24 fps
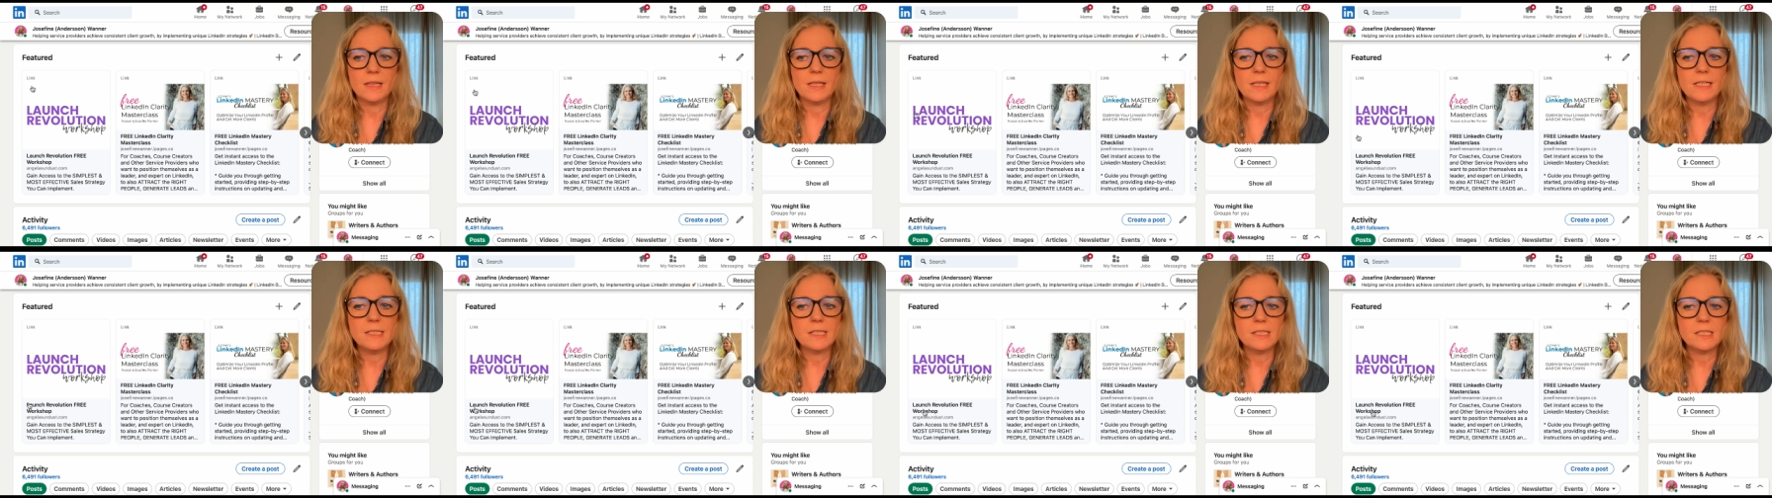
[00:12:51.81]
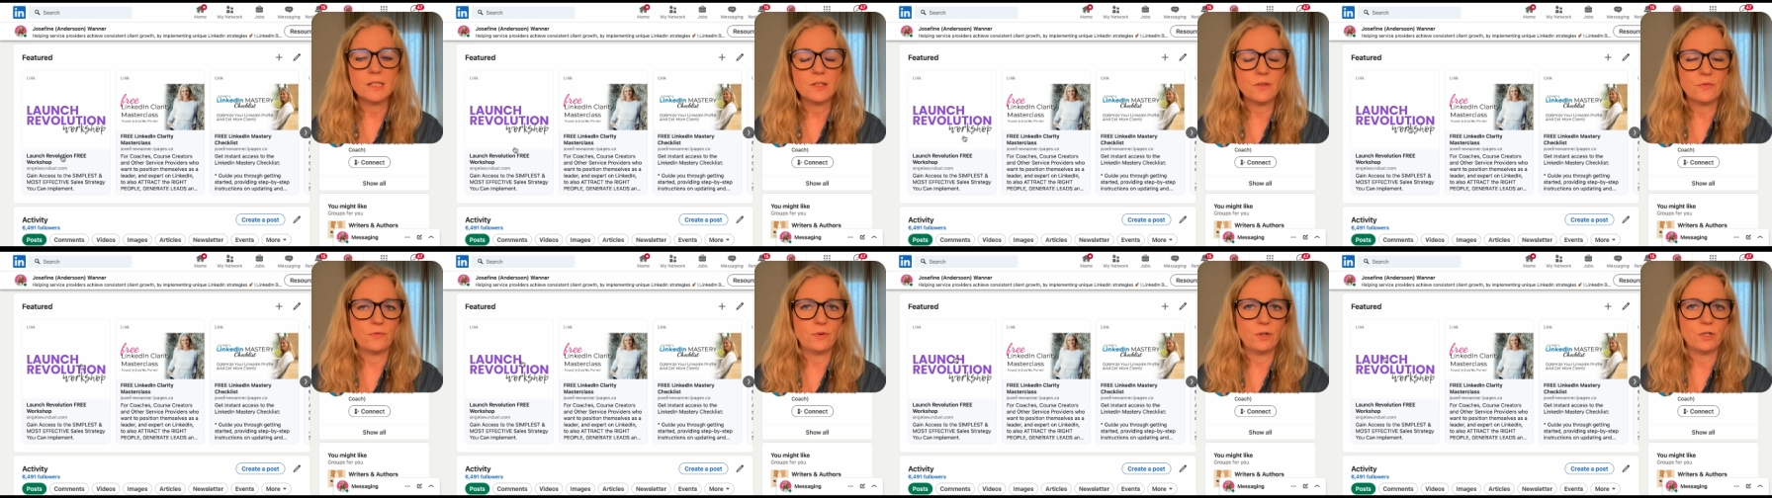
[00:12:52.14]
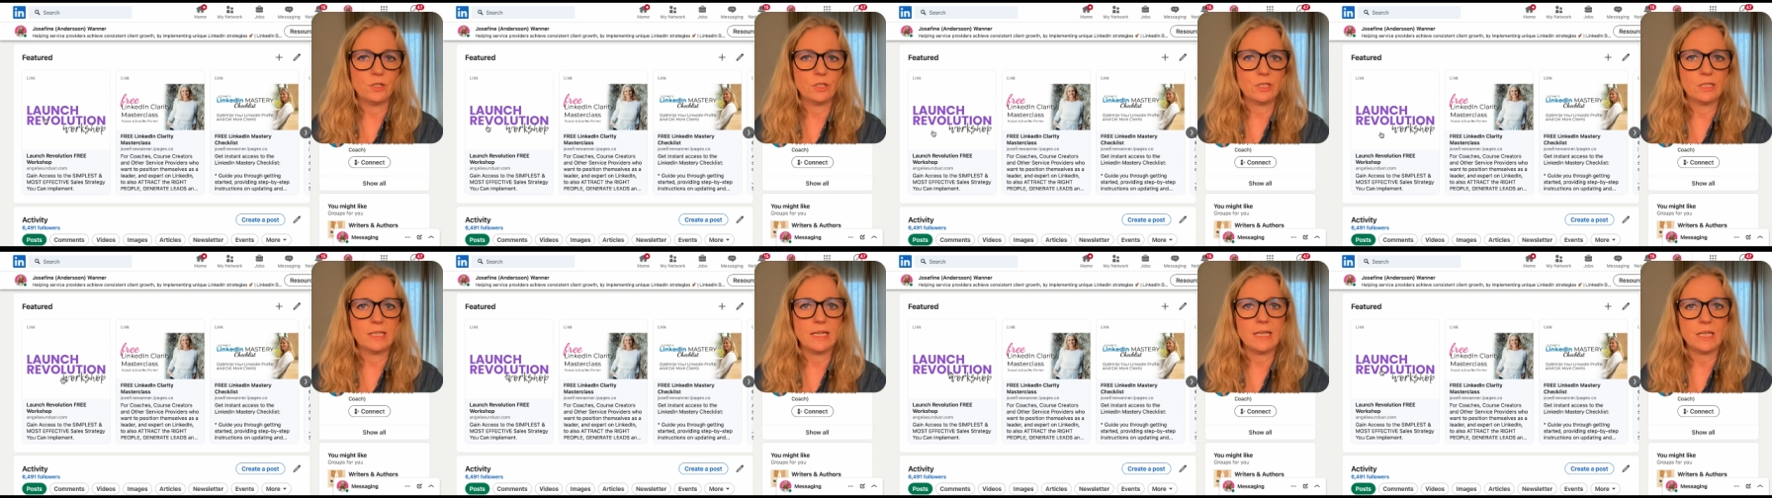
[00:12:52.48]
this is the
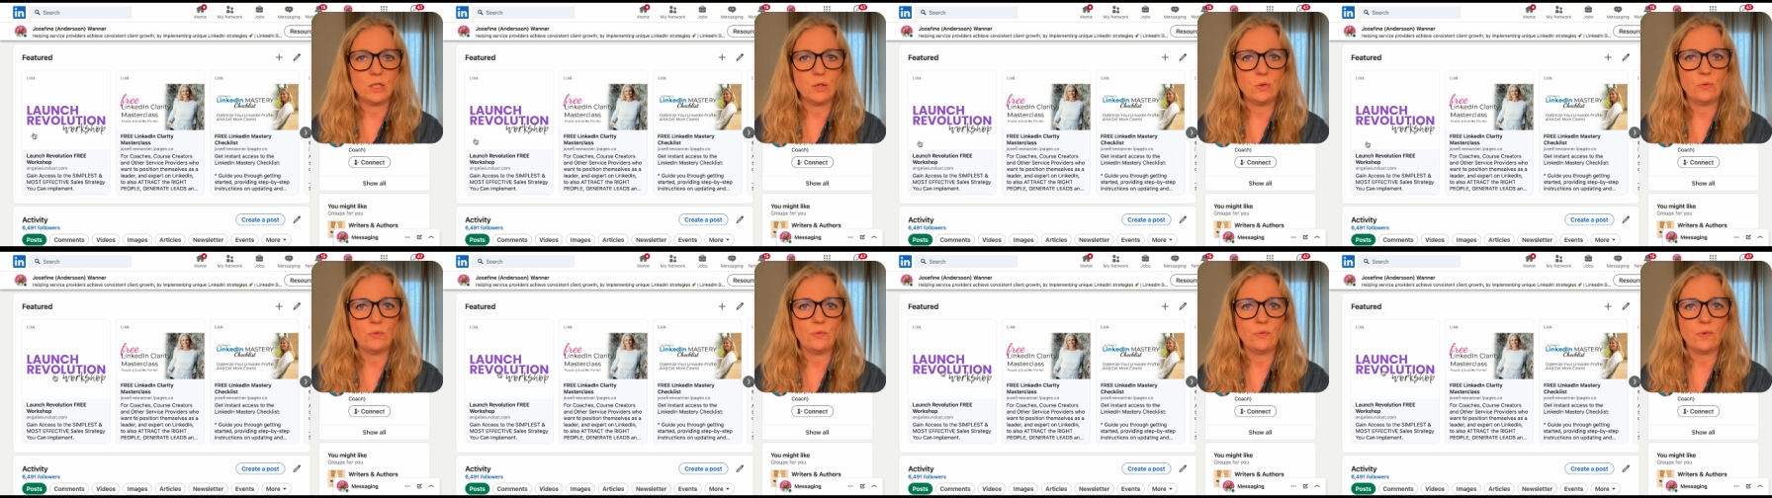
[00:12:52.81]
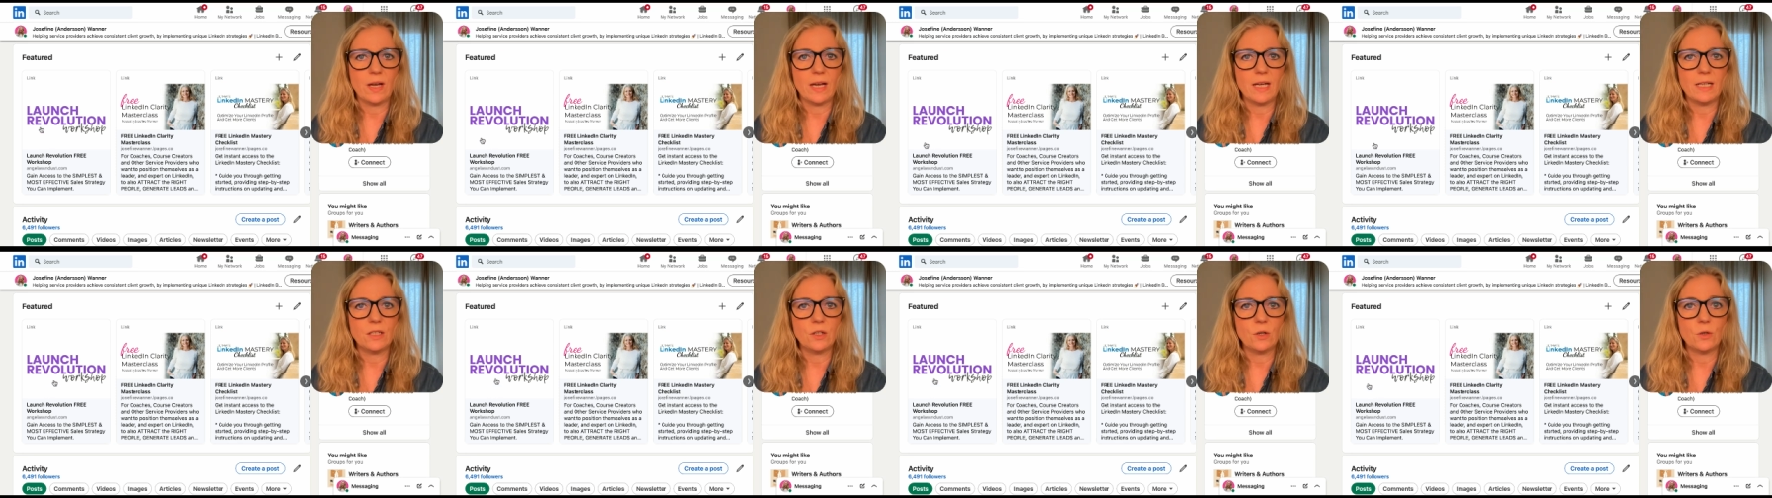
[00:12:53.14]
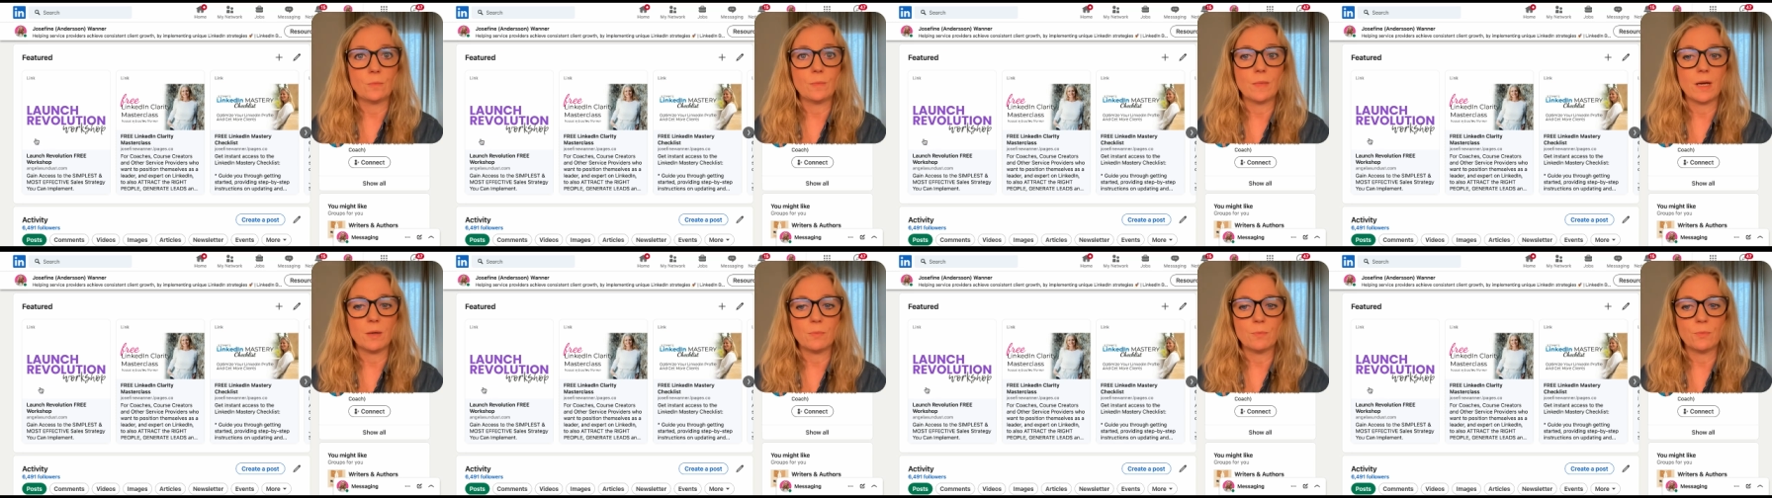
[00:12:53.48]
first link you find
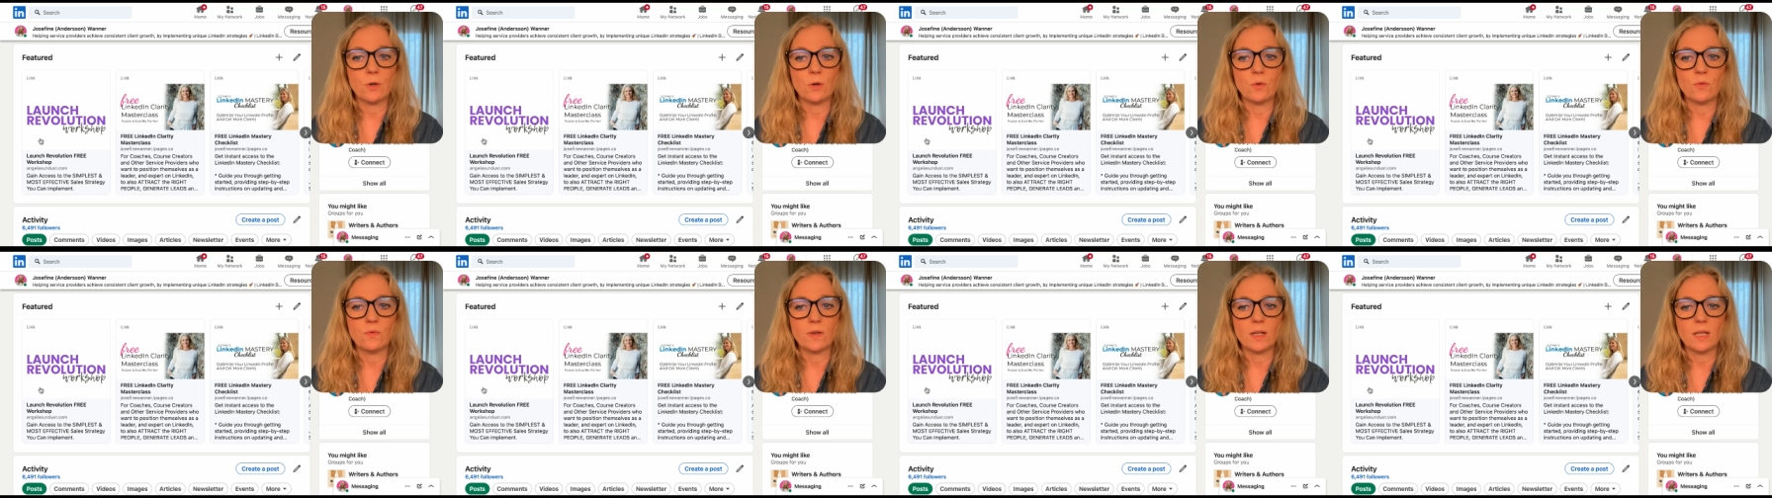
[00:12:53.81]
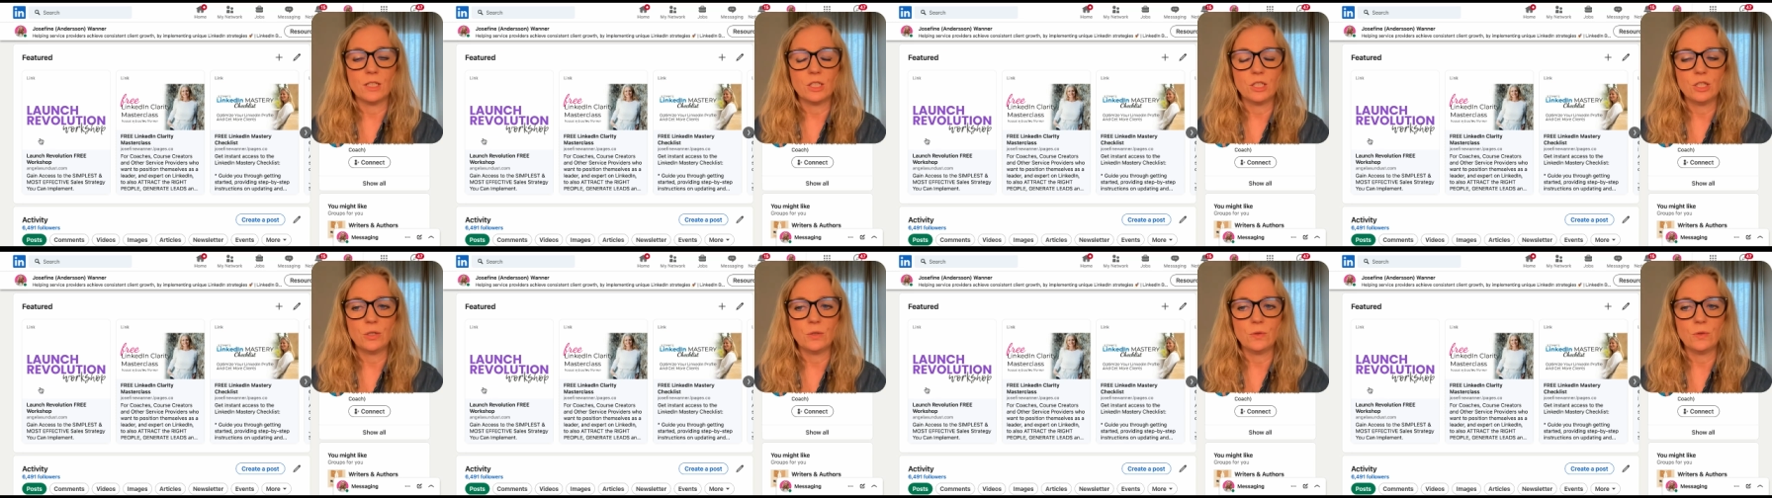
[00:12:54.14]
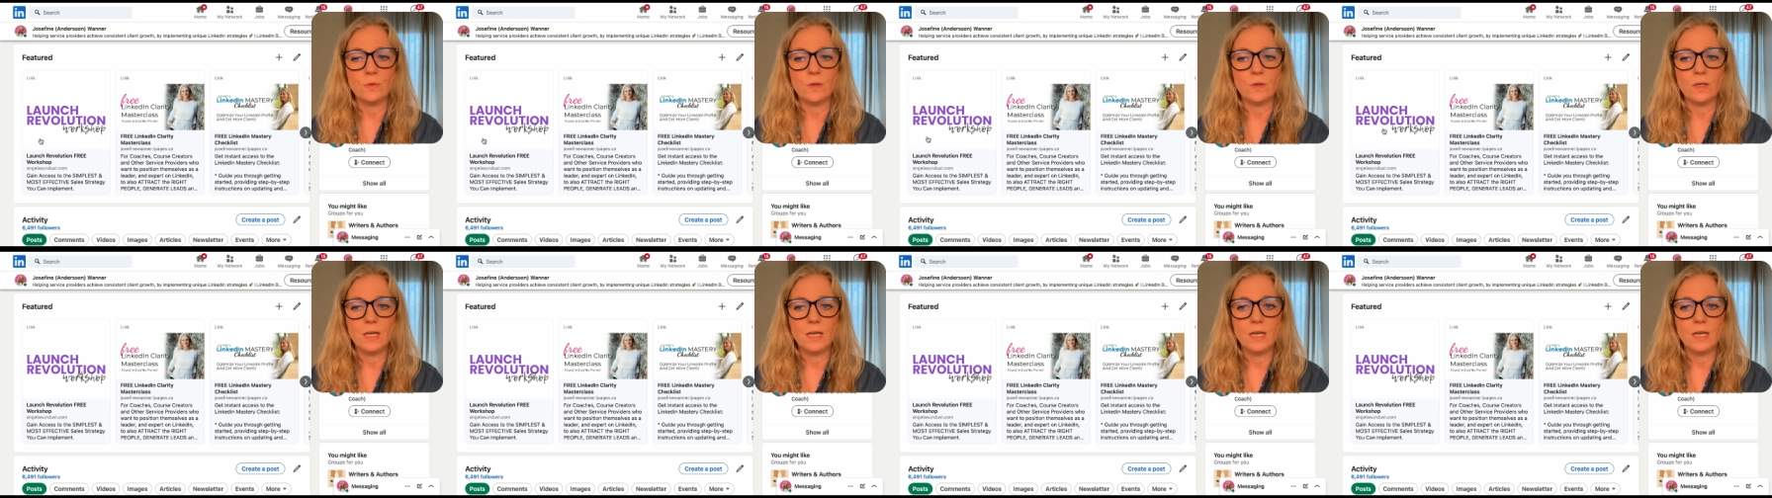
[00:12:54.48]
on my profile too.